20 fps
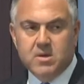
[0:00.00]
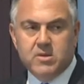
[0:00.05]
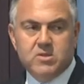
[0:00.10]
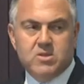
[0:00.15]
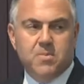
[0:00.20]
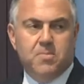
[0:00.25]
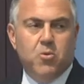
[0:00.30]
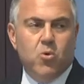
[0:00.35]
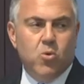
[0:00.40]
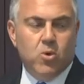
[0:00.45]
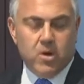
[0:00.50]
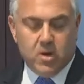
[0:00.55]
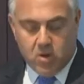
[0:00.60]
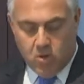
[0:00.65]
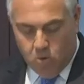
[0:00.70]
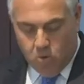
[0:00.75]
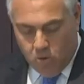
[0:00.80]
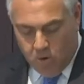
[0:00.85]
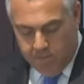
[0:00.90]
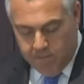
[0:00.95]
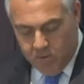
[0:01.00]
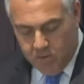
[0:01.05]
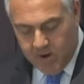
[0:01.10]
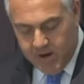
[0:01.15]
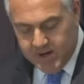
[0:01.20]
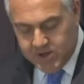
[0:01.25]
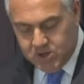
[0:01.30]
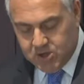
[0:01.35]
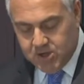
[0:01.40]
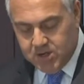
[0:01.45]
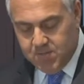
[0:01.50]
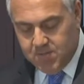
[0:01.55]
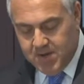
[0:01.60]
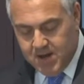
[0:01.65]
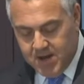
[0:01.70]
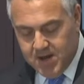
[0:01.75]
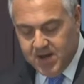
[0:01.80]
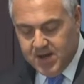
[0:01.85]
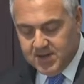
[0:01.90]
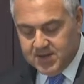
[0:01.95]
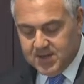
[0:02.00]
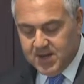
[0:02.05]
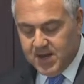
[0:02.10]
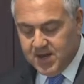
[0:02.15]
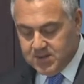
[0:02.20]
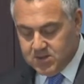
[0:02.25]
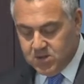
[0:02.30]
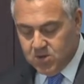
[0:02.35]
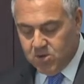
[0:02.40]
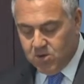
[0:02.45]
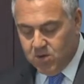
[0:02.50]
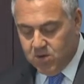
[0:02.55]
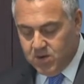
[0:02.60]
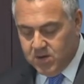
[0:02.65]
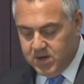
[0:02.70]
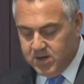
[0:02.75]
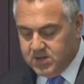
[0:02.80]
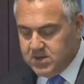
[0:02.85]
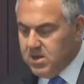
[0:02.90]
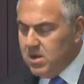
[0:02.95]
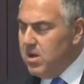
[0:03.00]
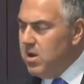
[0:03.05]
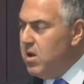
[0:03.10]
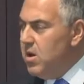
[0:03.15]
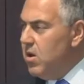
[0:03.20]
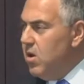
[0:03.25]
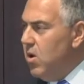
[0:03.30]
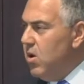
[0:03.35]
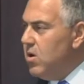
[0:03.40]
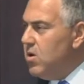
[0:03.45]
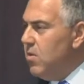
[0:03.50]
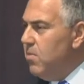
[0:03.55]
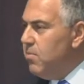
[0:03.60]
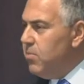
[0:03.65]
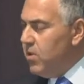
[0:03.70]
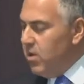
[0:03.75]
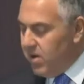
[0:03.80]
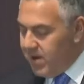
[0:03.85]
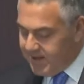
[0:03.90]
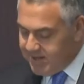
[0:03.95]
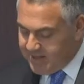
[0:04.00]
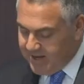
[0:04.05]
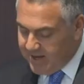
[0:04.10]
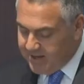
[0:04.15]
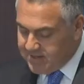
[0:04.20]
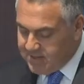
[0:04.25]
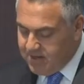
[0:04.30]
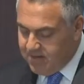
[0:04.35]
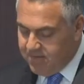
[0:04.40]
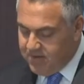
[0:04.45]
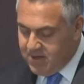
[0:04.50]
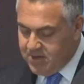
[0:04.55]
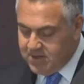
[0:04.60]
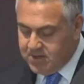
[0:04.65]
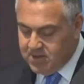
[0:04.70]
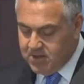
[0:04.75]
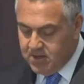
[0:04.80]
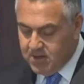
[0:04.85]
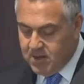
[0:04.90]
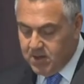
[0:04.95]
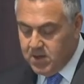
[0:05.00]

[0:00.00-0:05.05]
supported cooperation among our tax authorities on compliance activities,